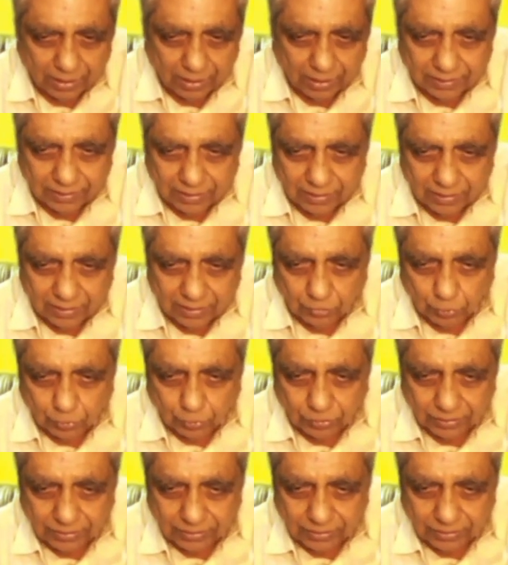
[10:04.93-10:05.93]
you see,
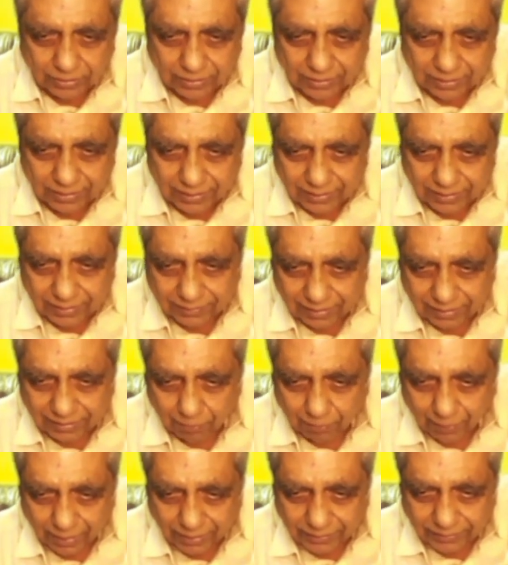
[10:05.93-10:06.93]
he says
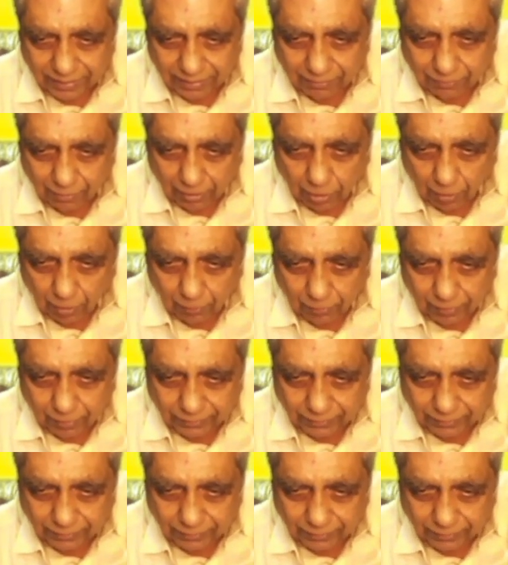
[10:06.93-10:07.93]
measured value of length is
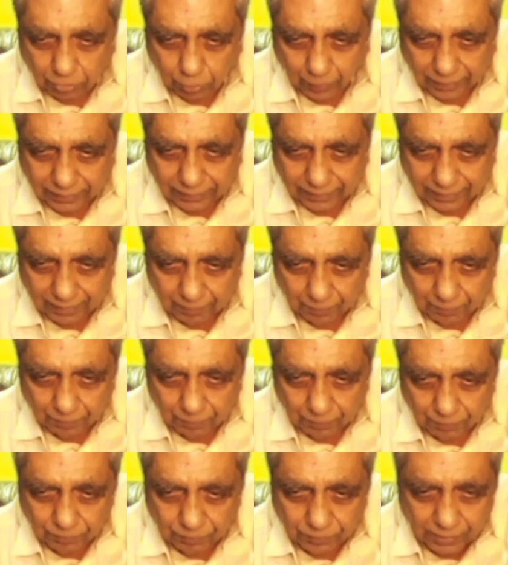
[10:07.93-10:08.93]
20.
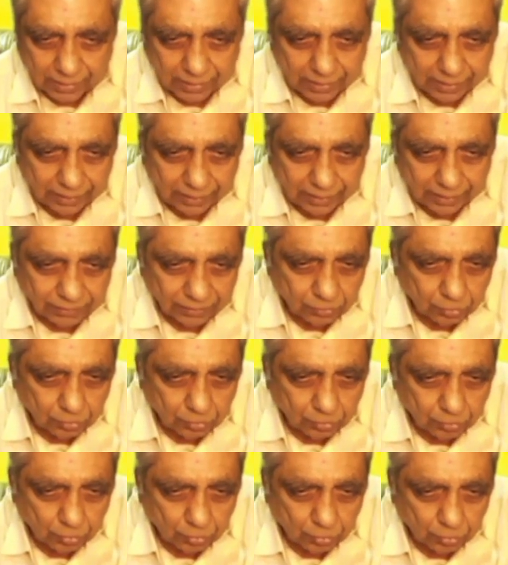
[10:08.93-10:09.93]
It is known
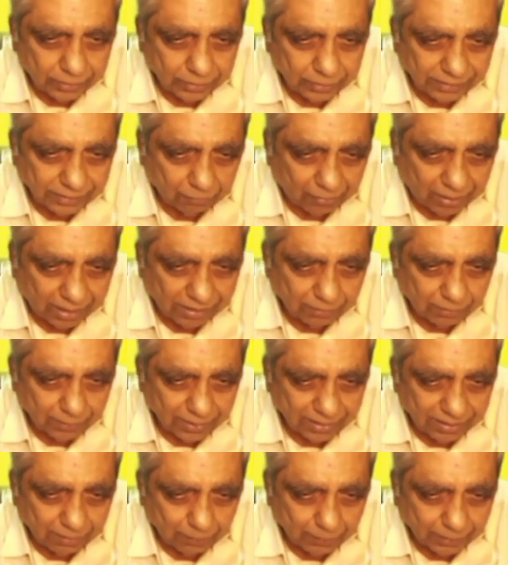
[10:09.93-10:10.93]
that the 1
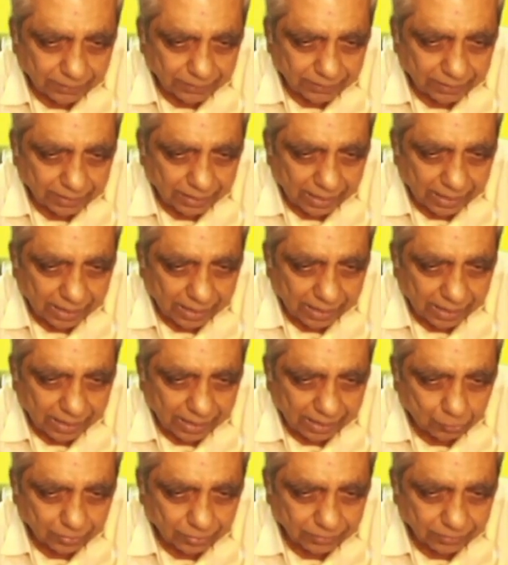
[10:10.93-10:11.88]
millimeter accuracy.